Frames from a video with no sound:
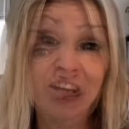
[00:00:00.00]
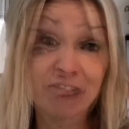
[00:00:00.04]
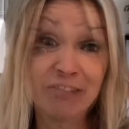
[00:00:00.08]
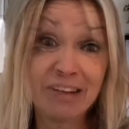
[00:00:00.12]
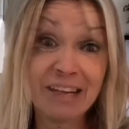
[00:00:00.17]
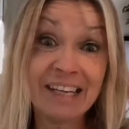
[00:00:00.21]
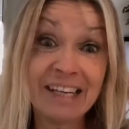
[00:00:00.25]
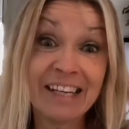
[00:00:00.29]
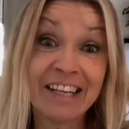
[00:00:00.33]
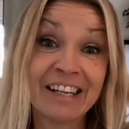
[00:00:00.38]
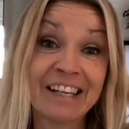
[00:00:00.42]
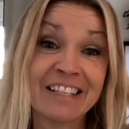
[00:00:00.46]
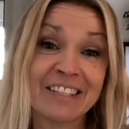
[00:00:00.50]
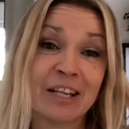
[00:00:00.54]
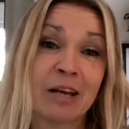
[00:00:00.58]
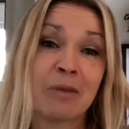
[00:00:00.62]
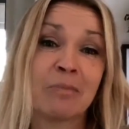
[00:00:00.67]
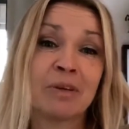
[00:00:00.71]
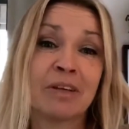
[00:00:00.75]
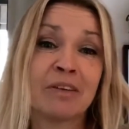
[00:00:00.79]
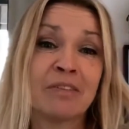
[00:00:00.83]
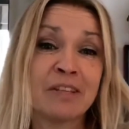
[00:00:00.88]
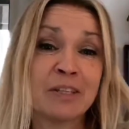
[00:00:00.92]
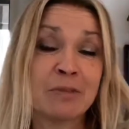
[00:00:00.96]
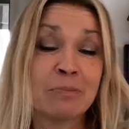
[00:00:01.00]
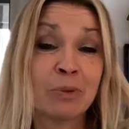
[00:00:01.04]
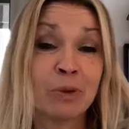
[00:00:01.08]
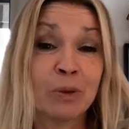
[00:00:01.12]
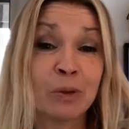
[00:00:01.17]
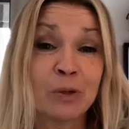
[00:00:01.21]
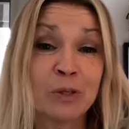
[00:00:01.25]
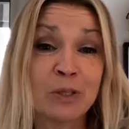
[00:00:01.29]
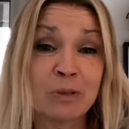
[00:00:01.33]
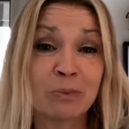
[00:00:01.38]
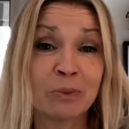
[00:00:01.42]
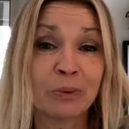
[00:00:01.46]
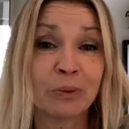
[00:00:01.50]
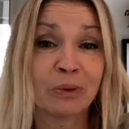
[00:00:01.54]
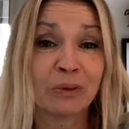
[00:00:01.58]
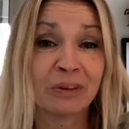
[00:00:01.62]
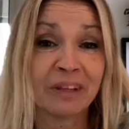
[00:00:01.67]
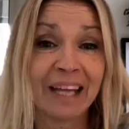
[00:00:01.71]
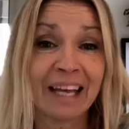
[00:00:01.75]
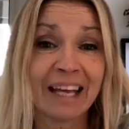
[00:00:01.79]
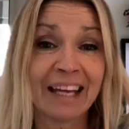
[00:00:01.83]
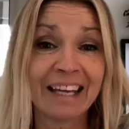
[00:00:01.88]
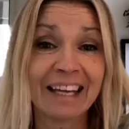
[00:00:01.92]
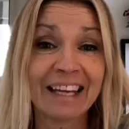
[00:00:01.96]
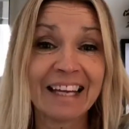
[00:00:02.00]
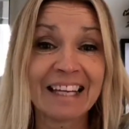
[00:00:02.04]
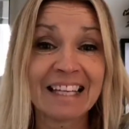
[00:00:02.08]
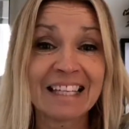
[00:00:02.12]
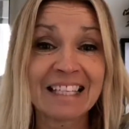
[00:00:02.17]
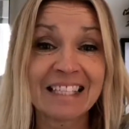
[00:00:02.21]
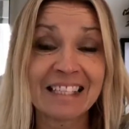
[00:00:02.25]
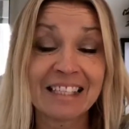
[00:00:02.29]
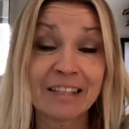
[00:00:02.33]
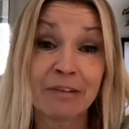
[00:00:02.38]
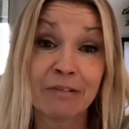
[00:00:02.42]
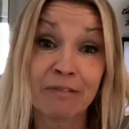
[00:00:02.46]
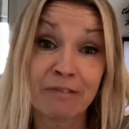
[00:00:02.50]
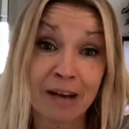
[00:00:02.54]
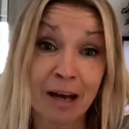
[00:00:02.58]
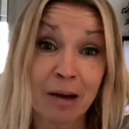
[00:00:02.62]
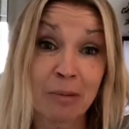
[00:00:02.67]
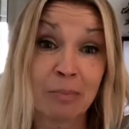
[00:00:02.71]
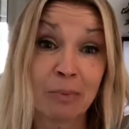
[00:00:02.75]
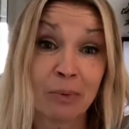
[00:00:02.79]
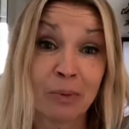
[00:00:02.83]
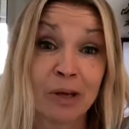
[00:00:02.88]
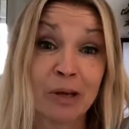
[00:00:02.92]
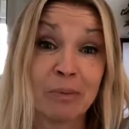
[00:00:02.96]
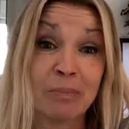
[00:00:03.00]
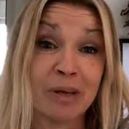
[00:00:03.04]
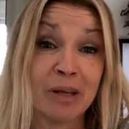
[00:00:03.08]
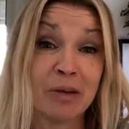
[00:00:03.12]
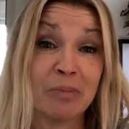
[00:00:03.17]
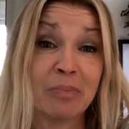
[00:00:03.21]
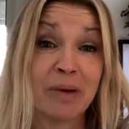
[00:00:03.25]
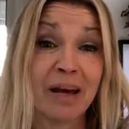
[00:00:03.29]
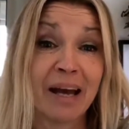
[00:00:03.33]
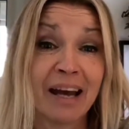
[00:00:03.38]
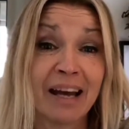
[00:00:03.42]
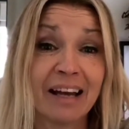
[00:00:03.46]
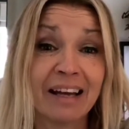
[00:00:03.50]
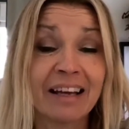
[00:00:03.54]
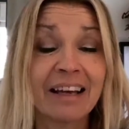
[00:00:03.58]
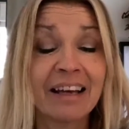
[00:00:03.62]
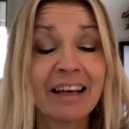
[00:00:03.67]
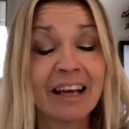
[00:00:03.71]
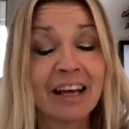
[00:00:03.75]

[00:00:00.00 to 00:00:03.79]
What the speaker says: A really good example of this portable thing is the Fat Boy beanbag.